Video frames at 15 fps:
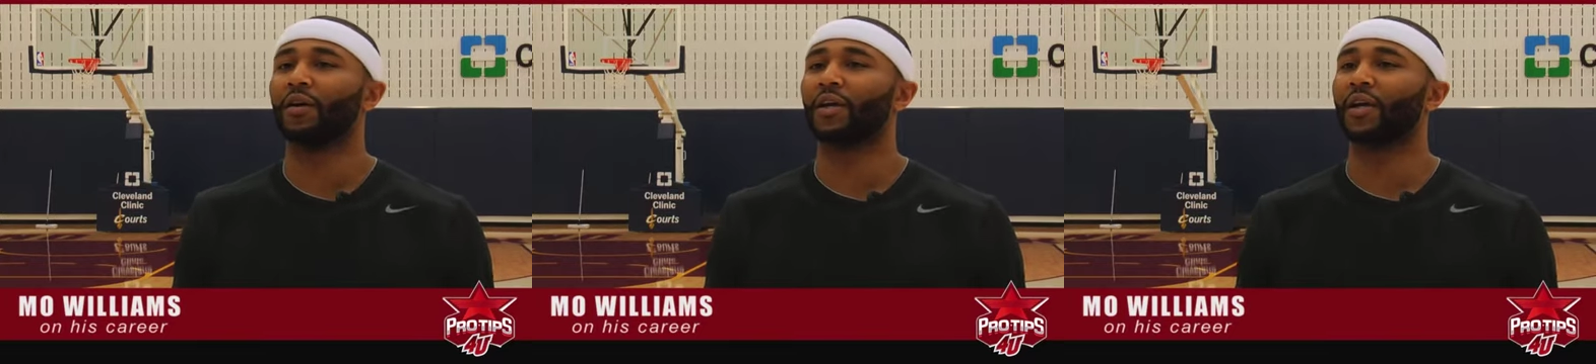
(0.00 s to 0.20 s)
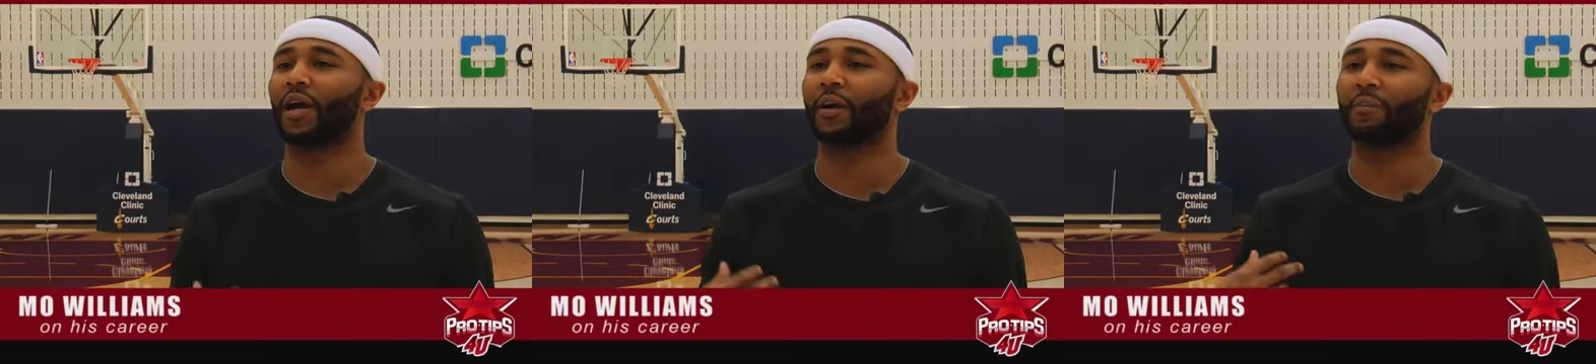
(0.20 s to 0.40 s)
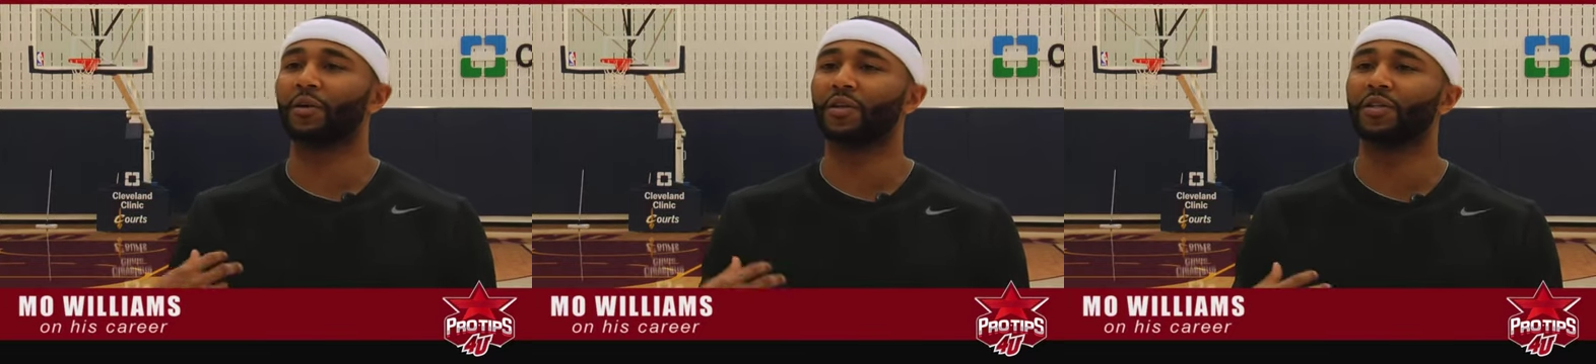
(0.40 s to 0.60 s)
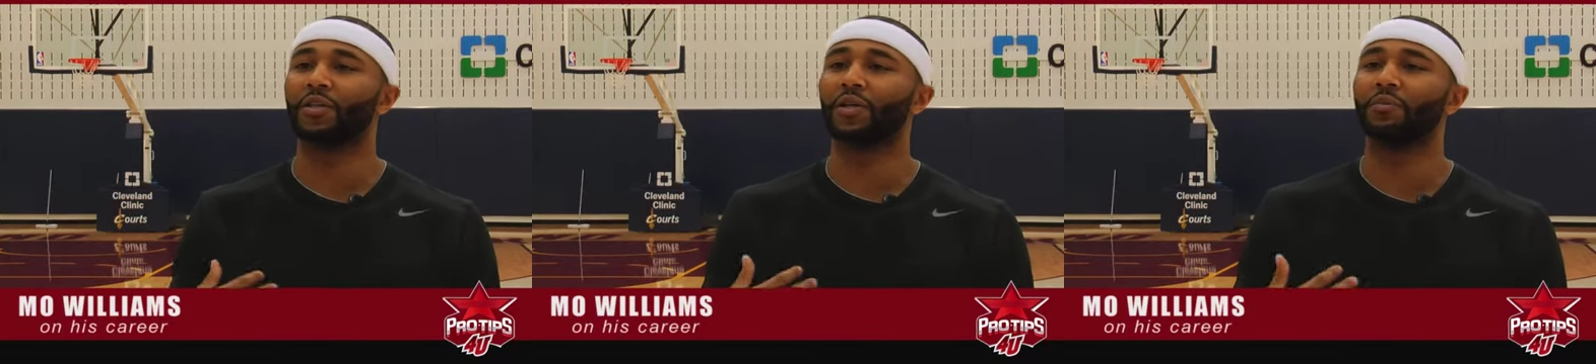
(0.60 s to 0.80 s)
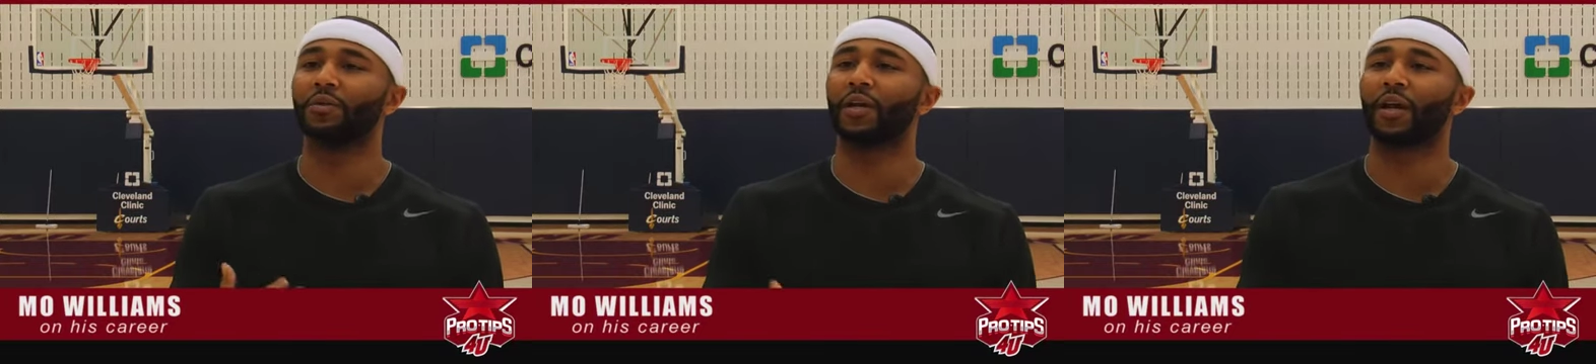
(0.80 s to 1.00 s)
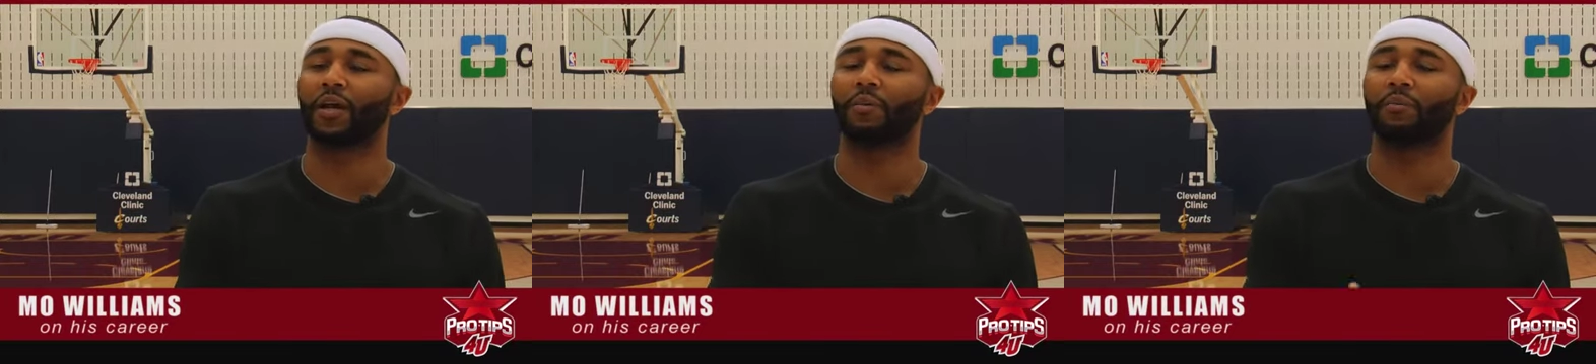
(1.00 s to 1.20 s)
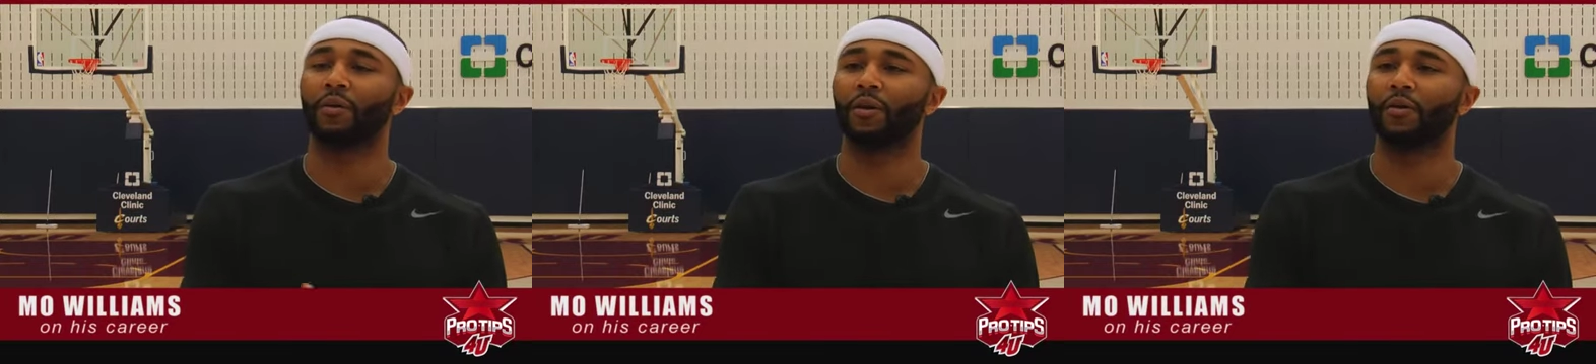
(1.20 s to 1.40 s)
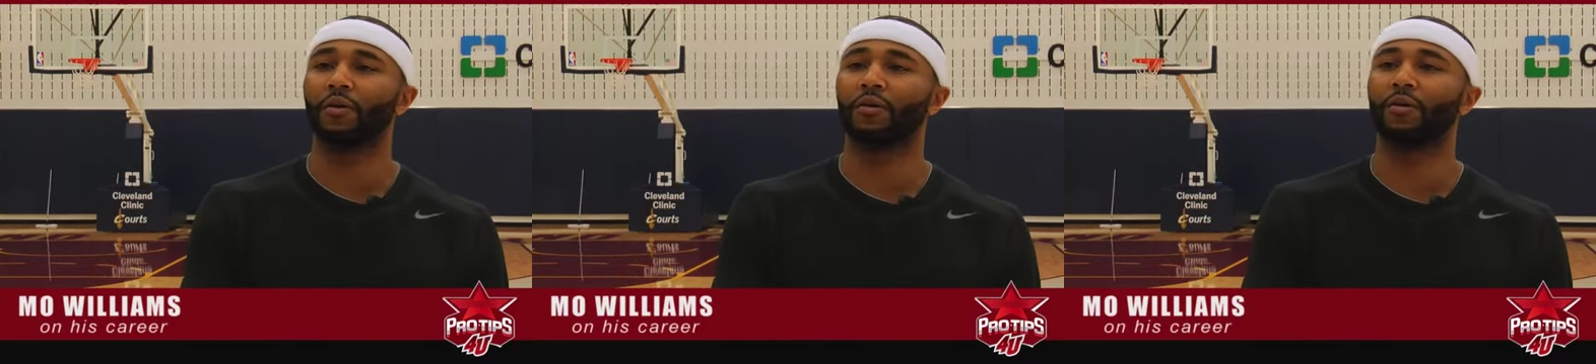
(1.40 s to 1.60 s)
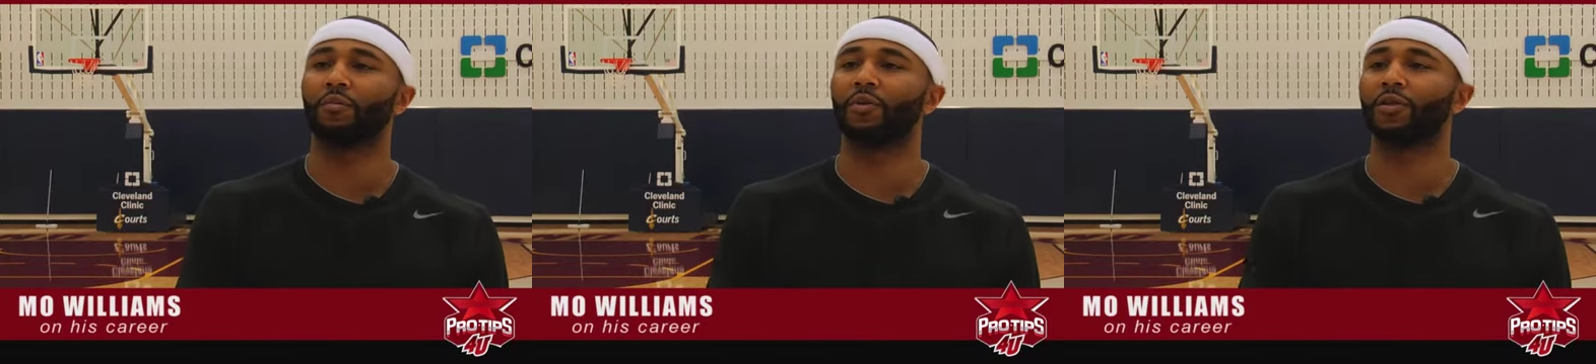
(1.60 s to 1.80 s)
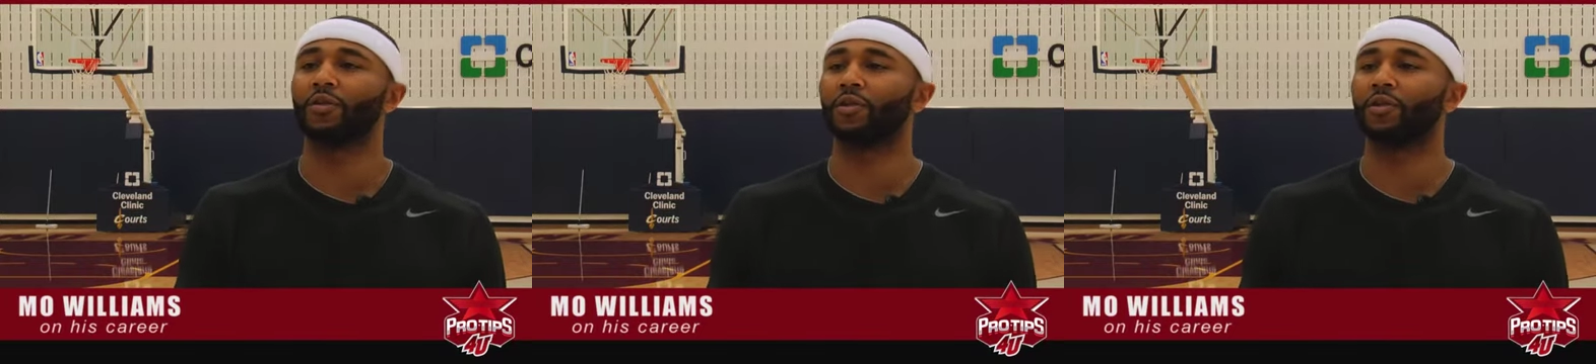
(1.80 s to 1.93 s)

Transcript: It gave me a chip that I could play on on my